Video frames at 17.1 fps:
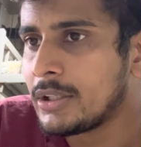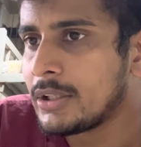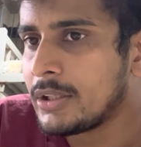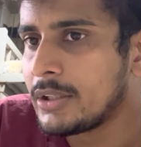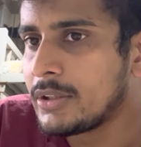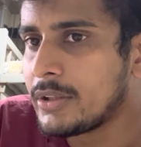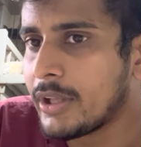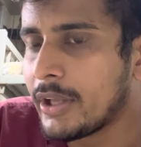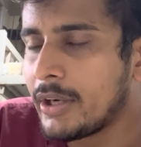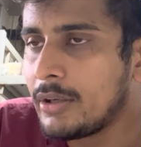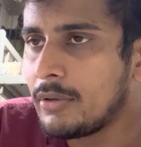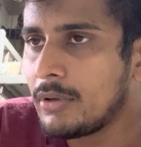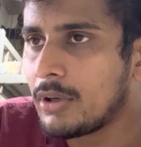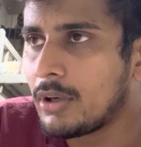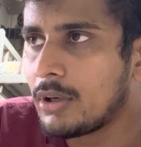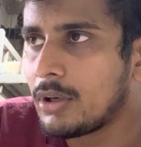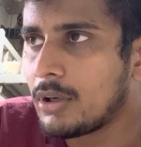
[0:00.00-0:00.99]
then
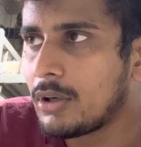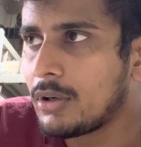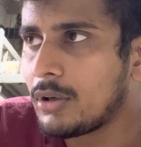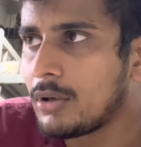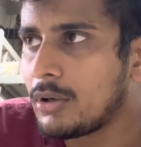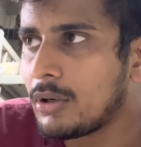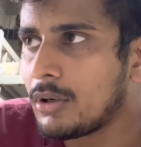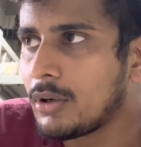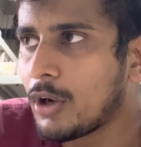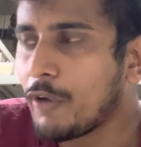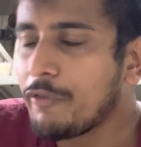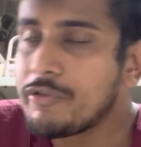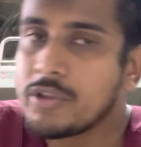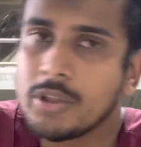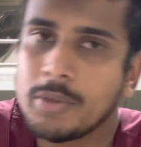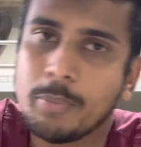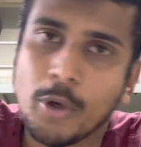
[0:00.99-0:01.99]

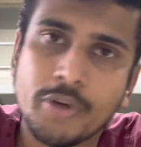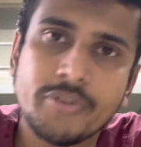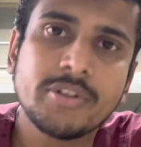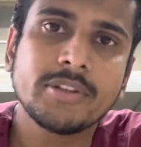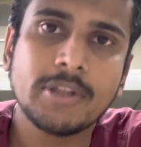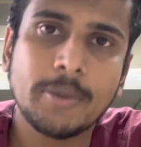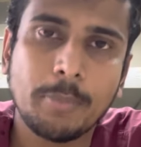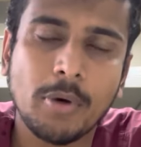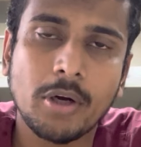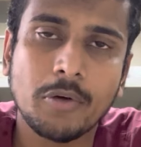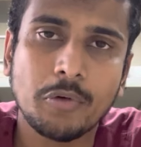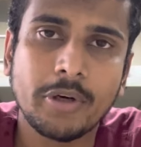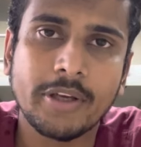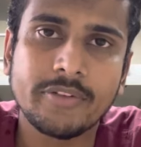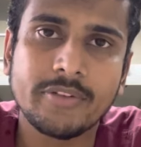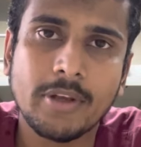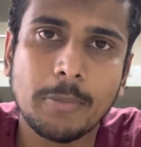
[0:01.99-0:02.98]
after passing the part 1
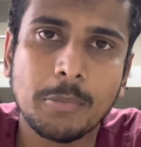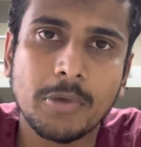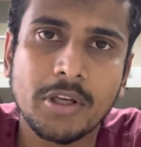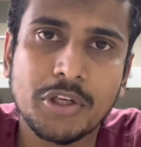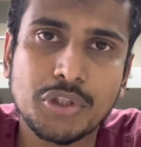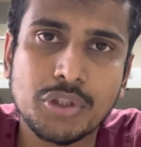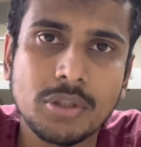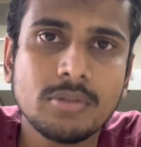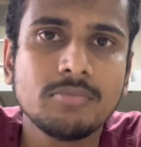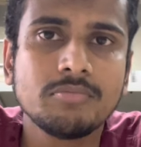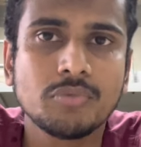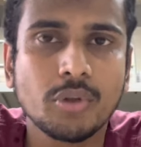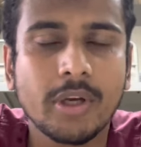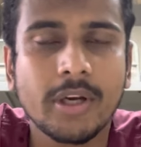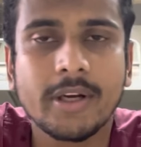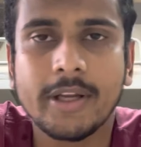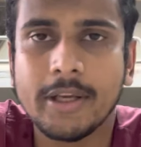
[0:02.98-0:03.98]
examination, you
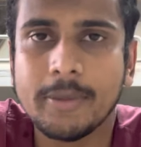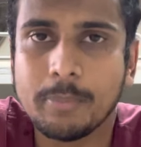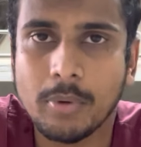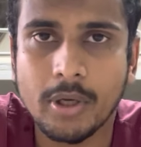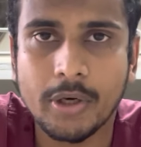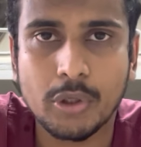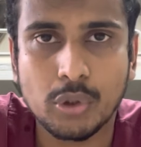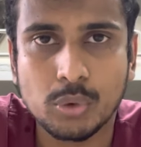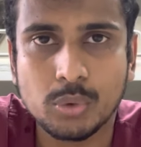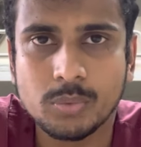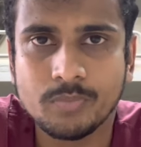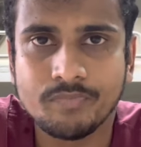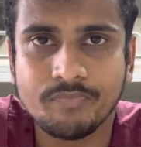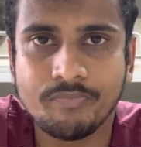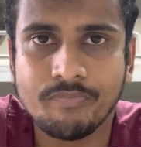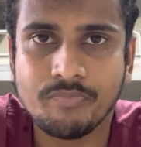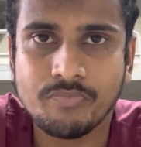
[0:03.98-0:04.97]
can take part 2.
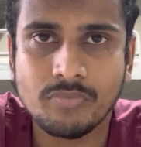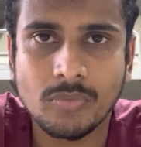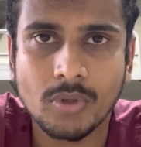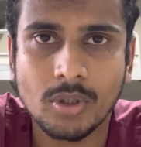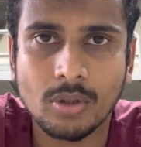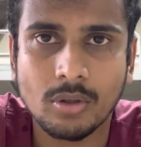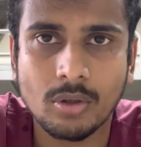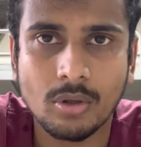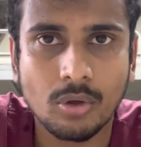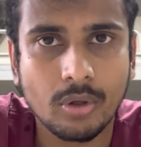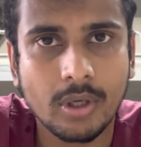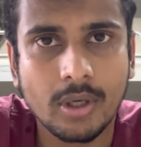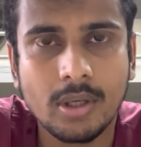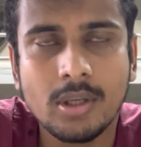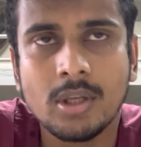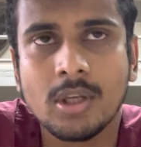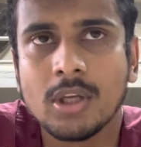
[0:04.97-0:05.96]

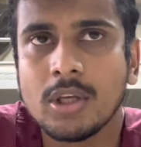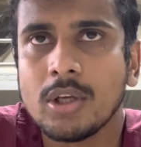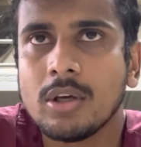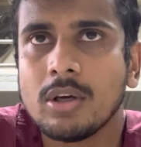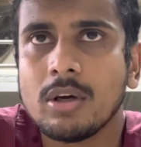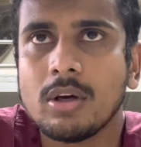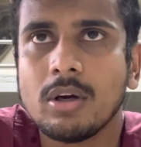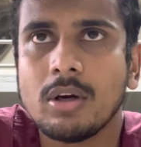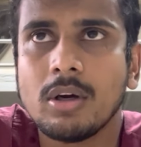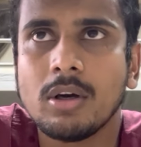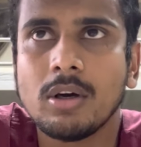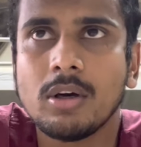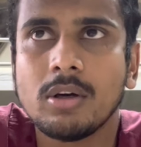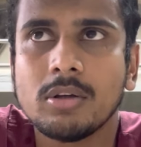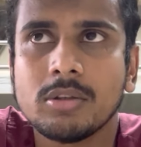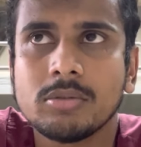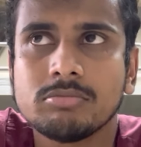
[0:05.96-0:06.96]
Okay,
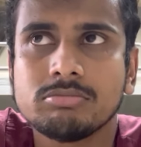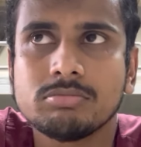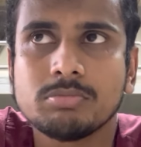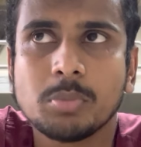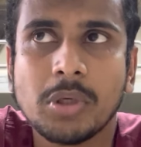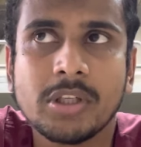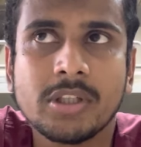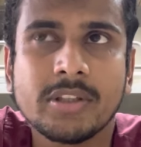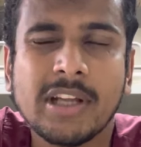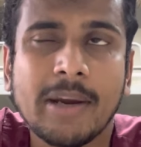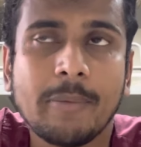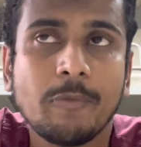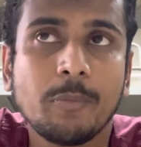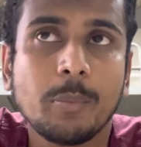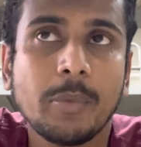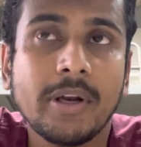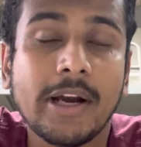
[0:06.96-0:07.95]
but the
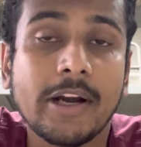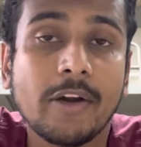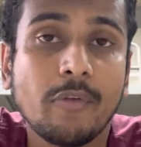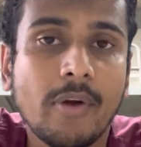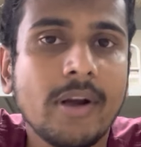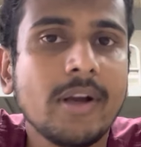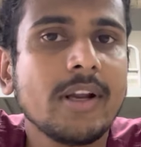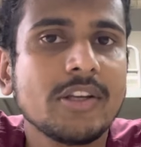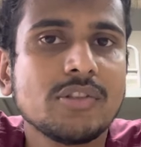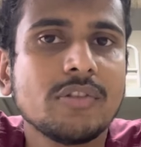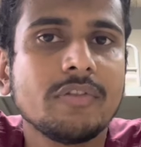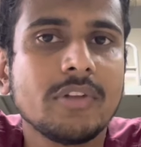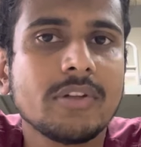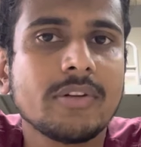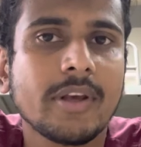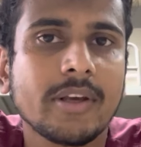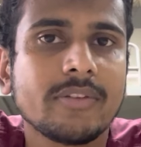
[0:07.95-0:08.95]
main advantage of
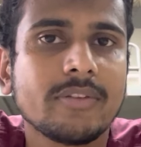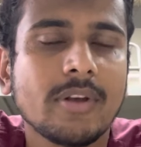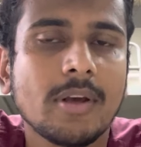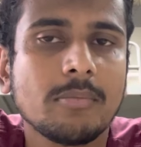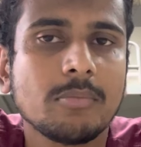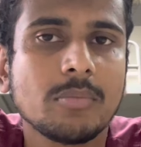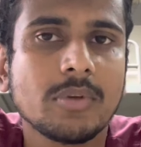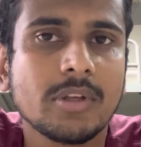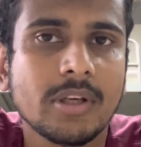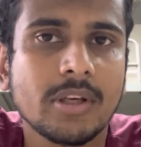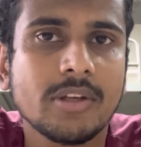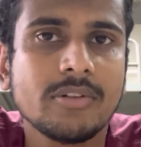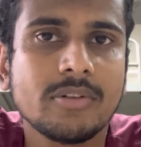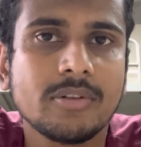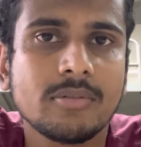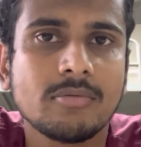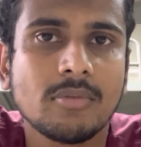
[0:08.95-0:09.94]
this exam
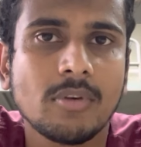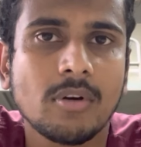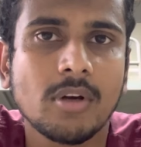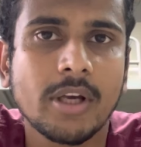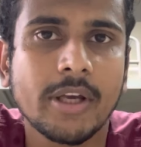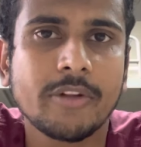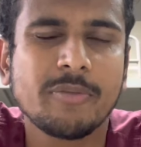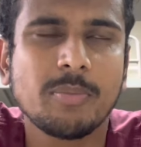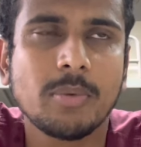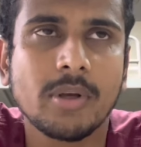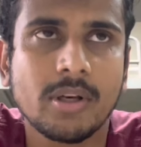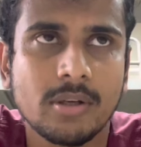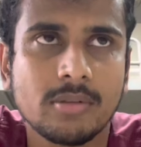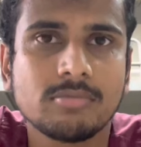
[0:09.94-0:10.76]
is, as per